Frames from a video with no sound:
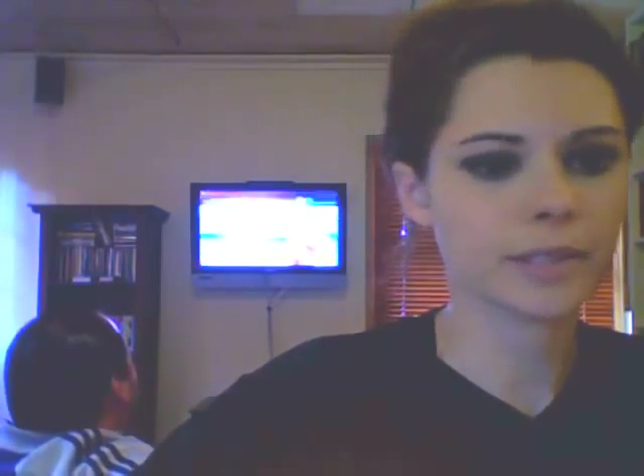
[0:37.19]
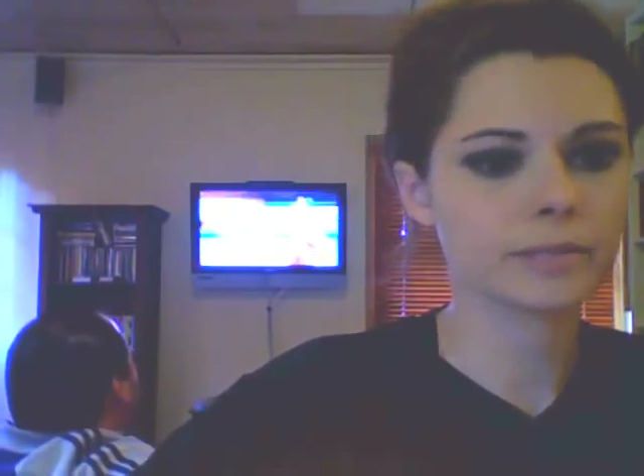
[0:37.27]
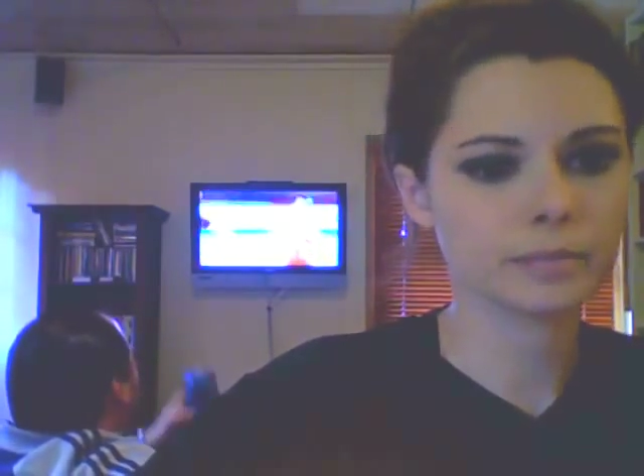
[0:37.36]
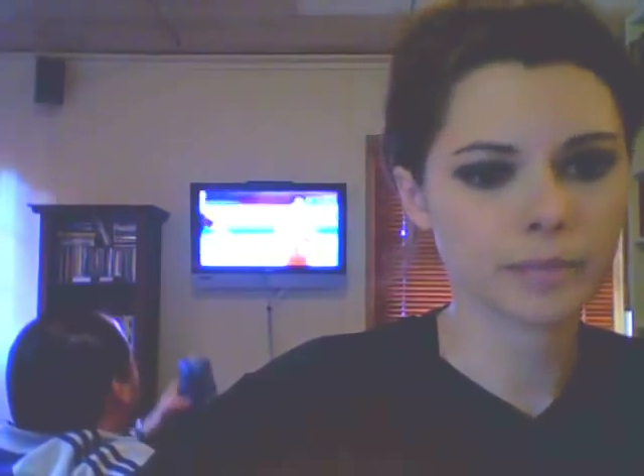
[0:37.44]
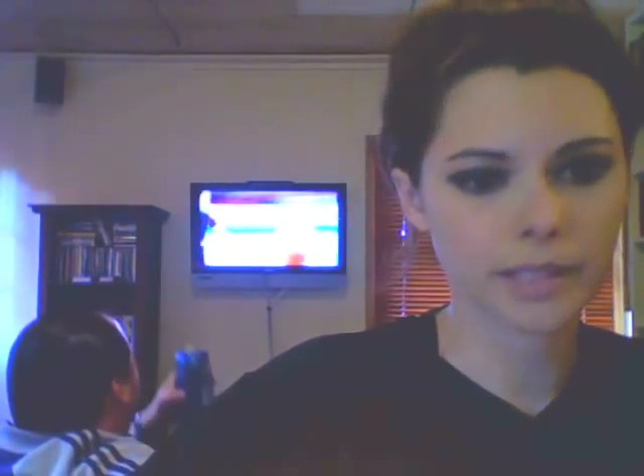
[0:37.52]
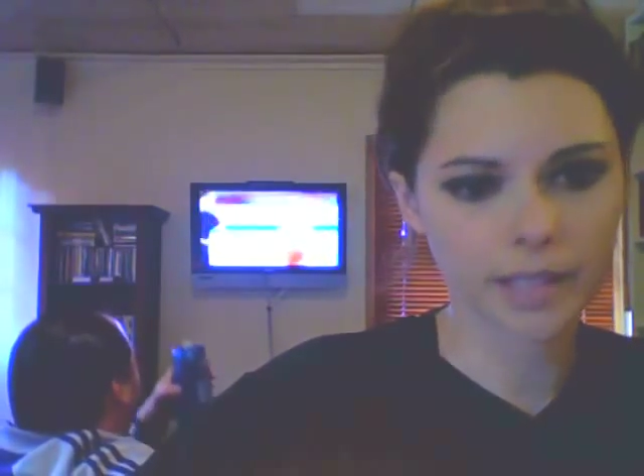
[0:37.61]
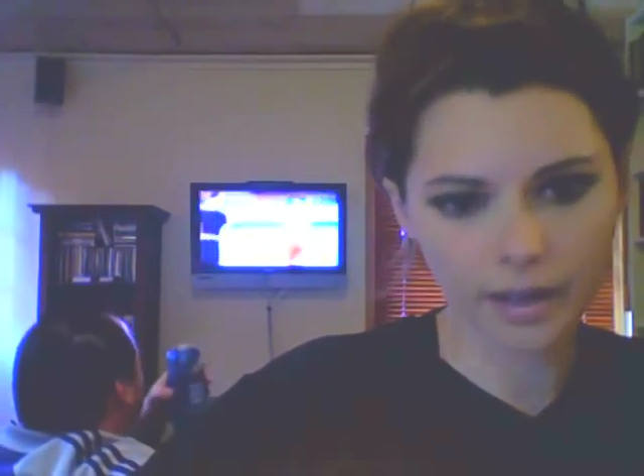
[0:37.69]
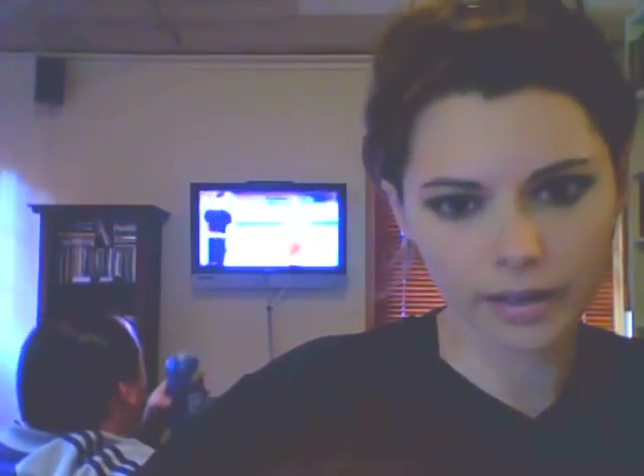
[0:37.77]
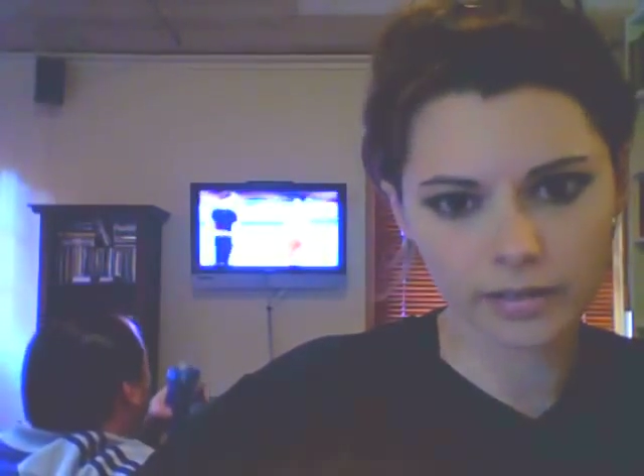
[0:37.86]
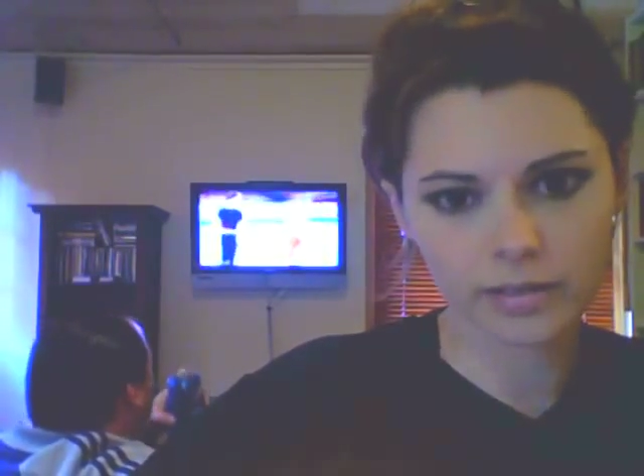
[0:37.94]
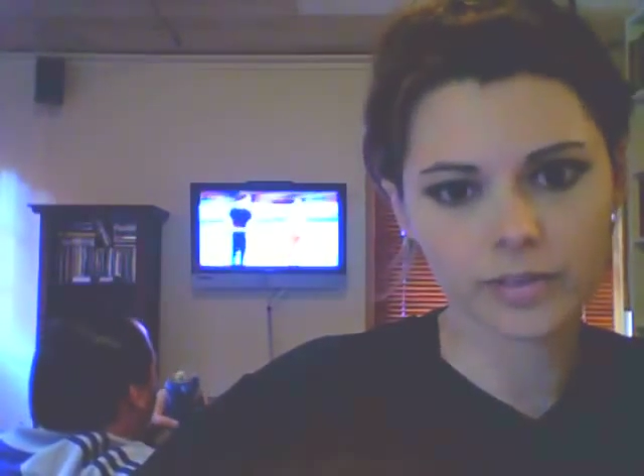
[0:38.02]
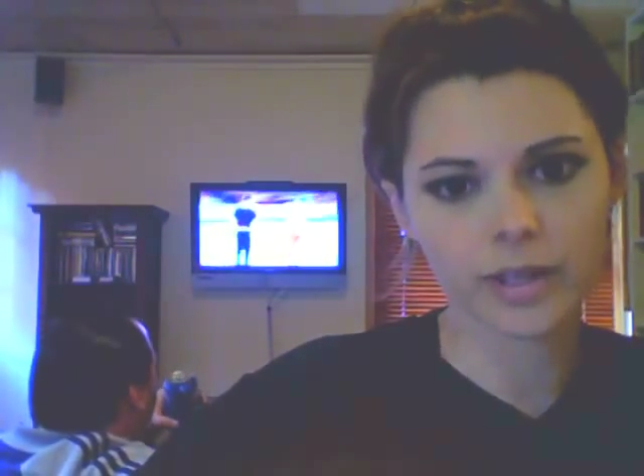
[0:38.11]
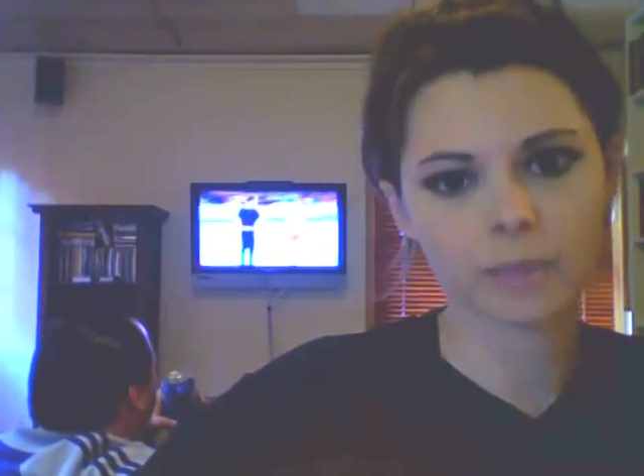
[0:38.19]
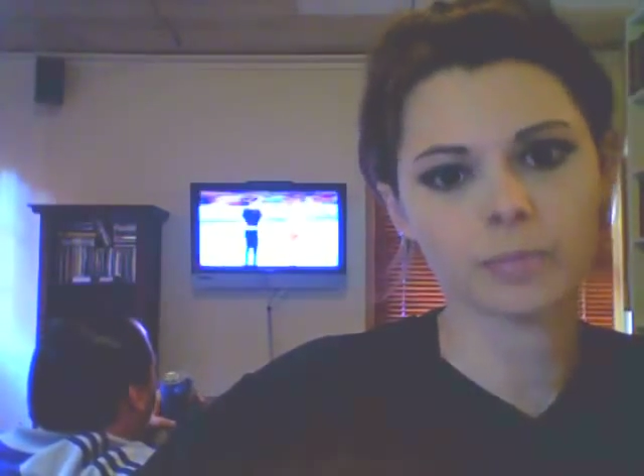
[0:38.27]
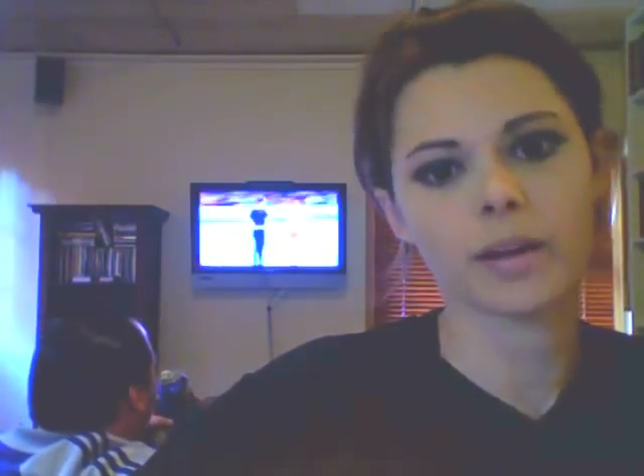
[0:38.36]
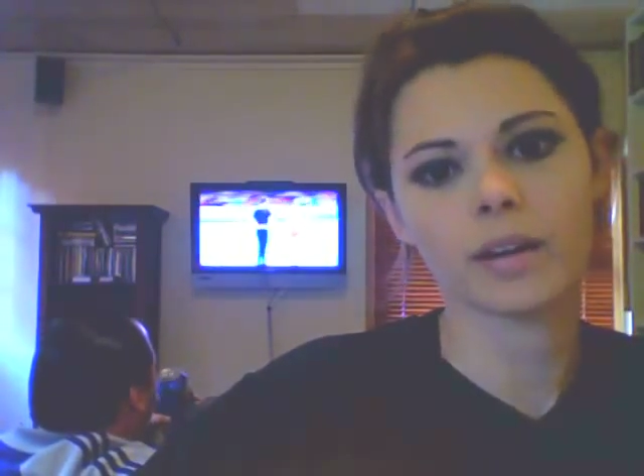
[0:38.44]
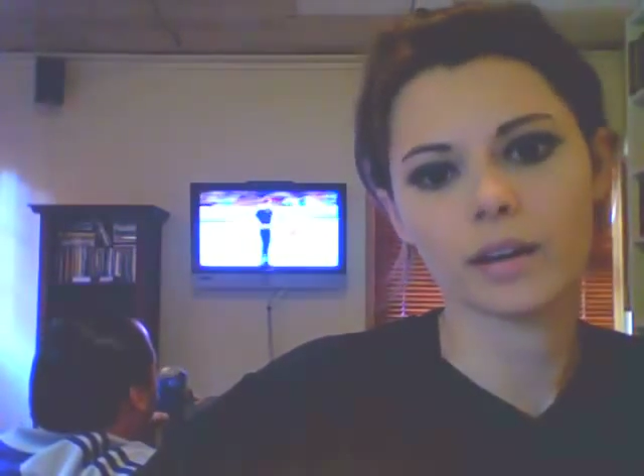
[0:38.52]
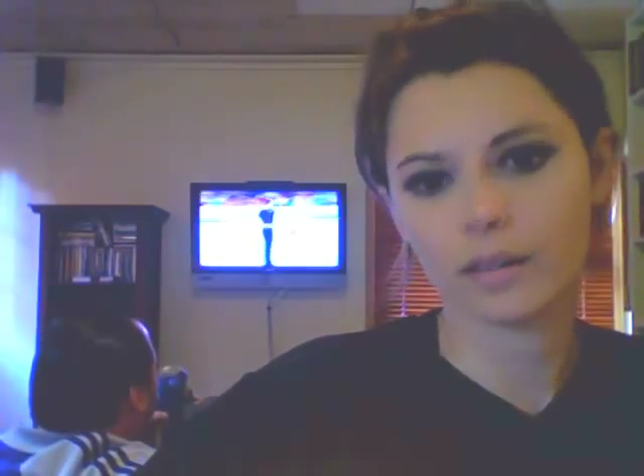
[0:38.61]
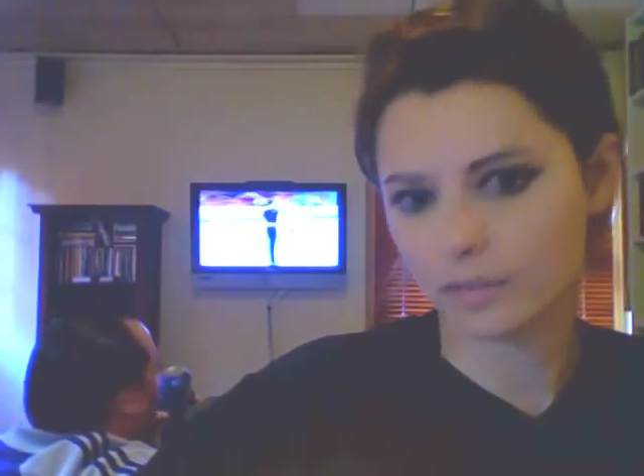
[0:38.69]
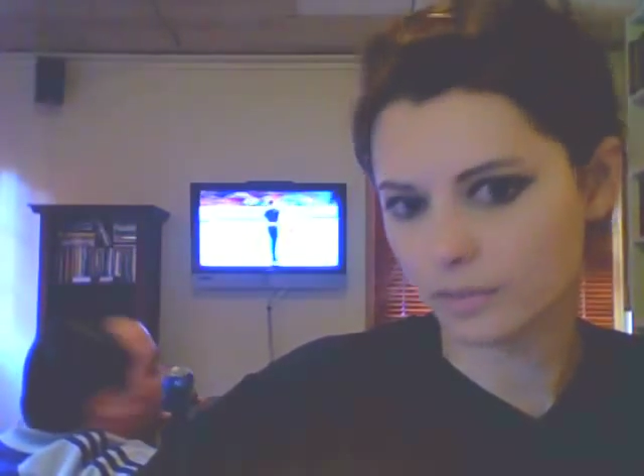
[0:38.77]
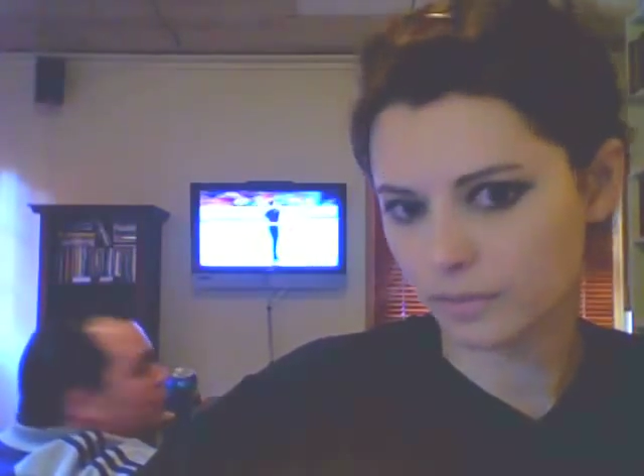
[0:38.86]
My dad's a vampire,